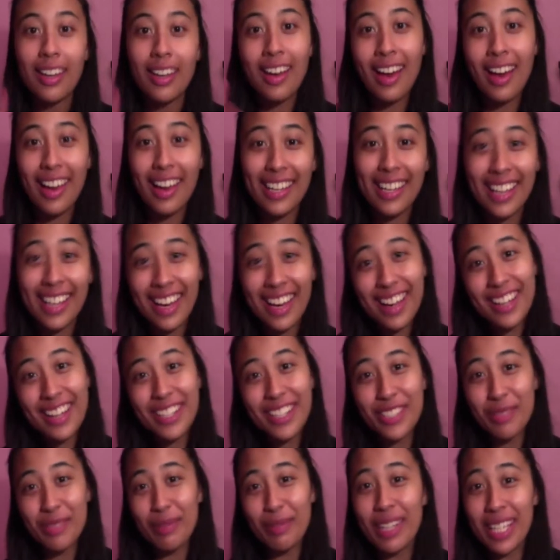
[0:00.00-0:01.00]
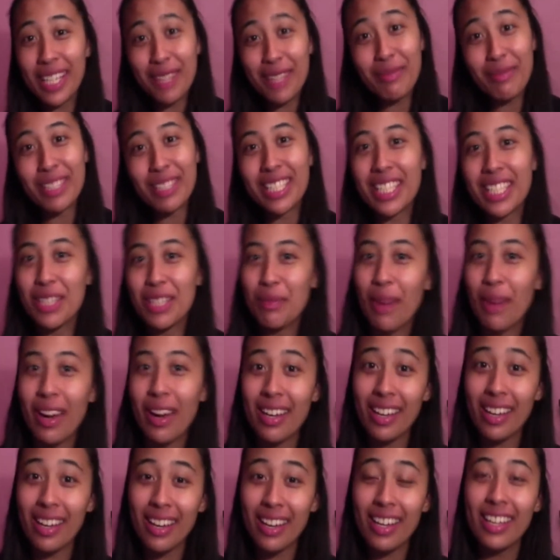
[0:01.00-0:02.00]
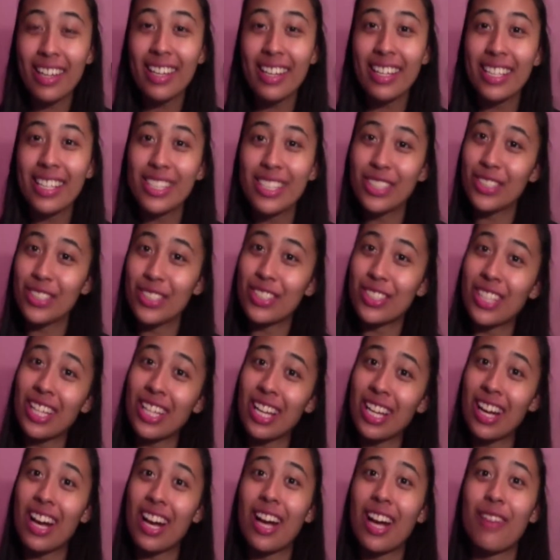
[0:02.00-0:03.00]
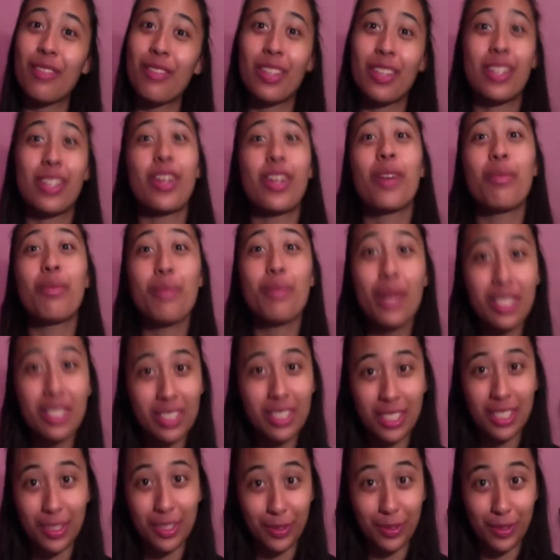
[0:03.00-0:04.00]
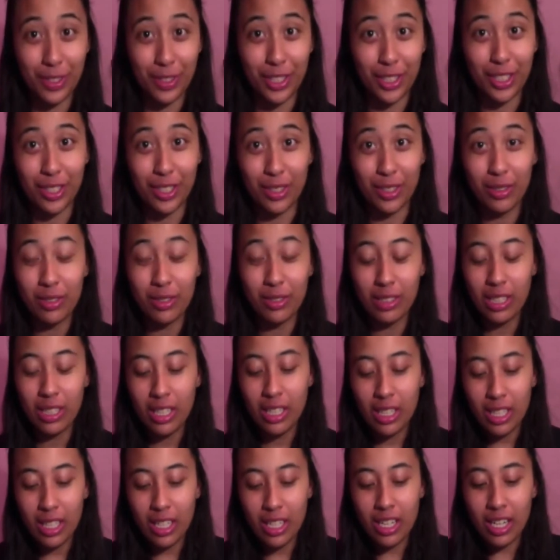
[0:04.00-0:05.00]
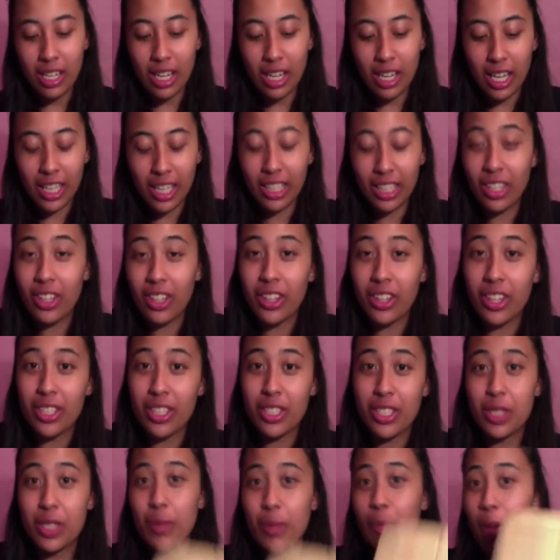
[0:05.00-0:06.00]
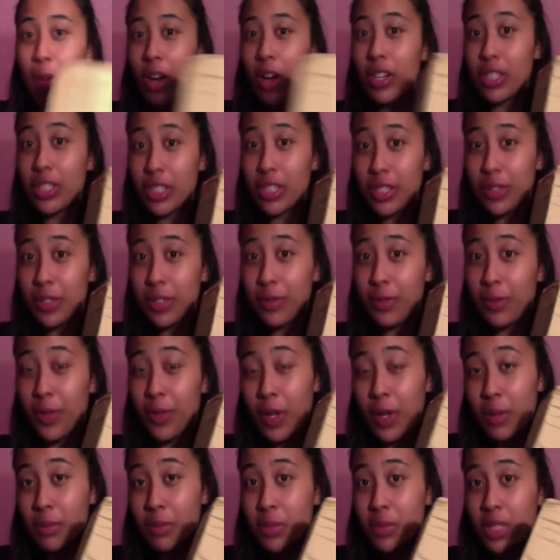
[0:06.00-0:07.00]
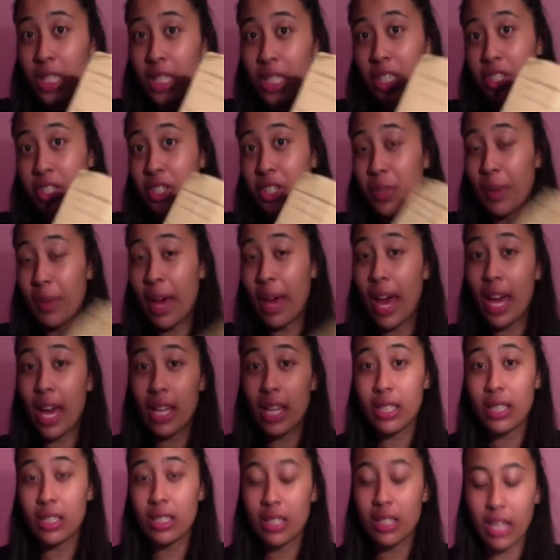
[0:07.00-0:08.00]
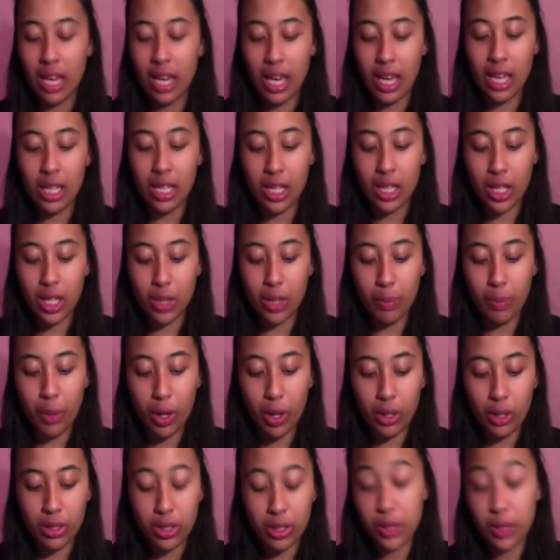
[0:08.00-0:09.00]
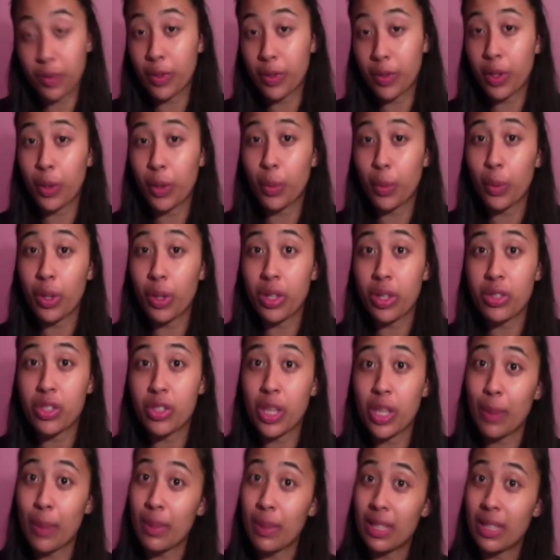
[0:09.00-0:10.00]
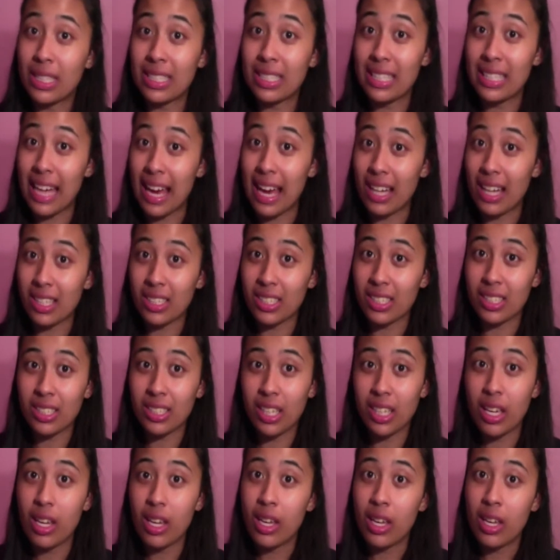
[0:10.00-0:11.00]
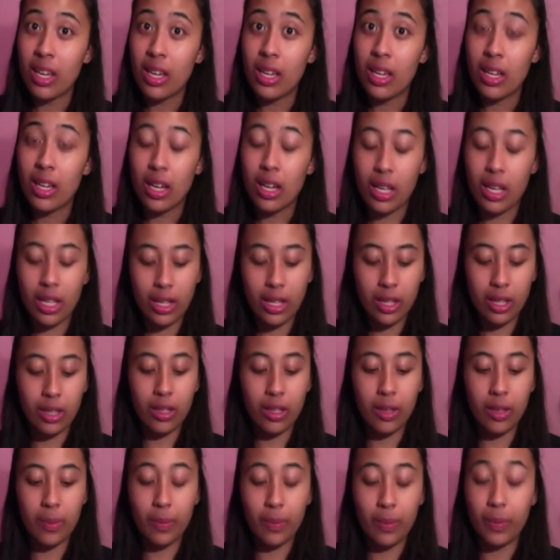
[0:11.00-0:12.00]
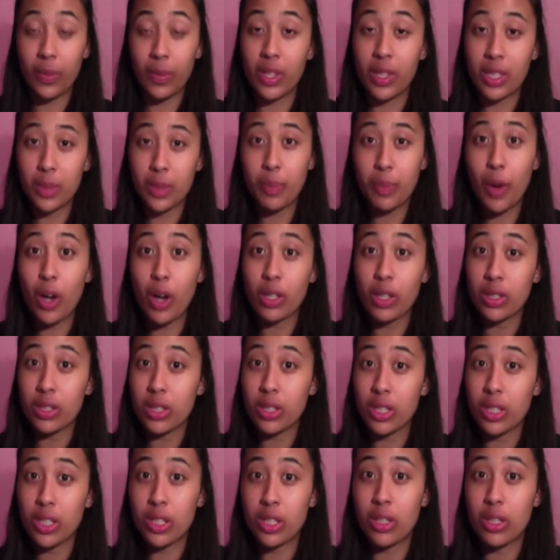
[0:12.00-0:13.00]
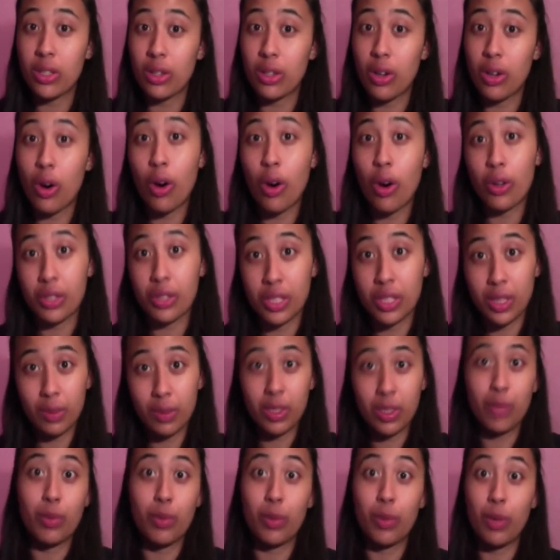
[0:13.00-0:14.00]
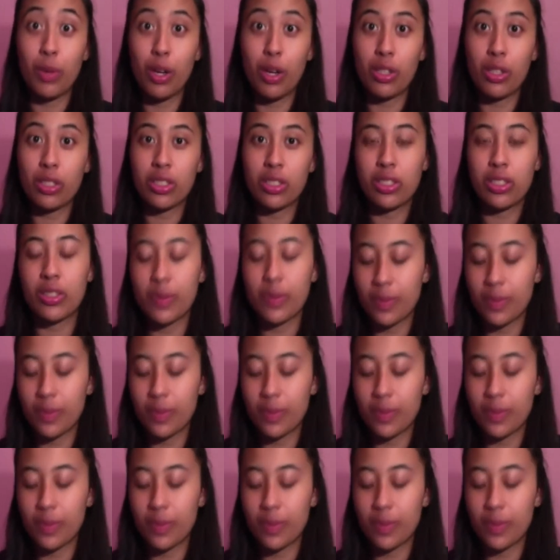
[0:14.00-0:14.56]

Hi guys, my name is Kitty Bankai and today I have an unboxing for you. I got this box from Taste Japan and the box is filled with Japanese snacks. And um, this box is the August-September box.